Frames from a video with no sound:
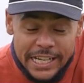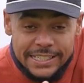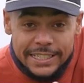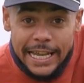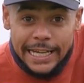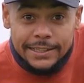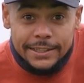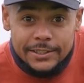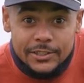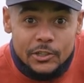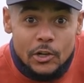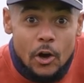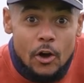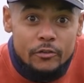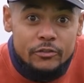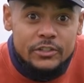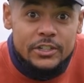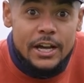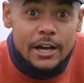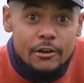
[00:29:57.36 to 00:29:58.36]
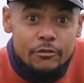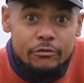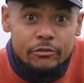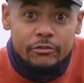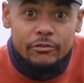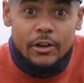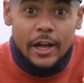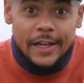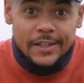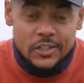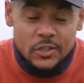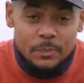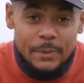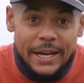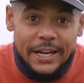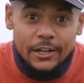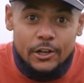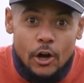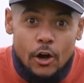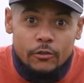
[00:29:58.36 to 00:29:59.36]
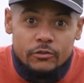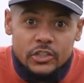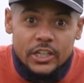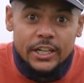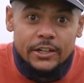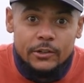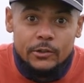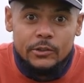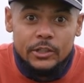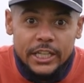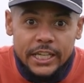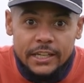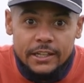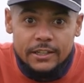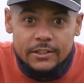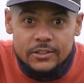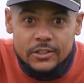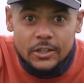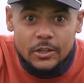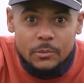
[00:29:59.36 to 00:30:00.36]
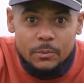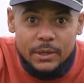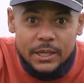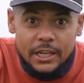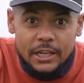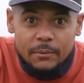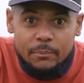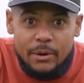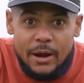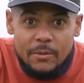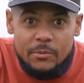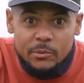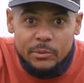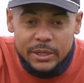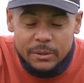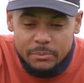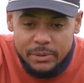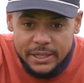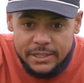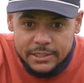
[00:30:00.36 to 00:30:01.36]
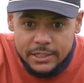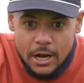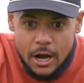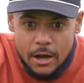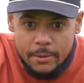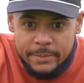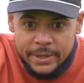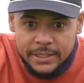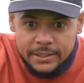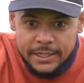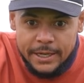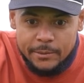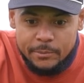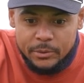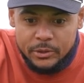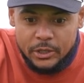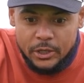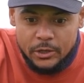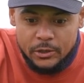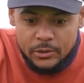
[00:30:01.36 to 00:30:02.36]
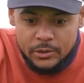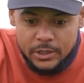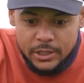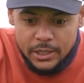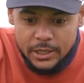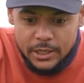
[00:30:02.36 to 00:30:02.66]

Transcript: guys like this golf stuff, I just made a golf channel. Link is gonna be probably pinned comment down below,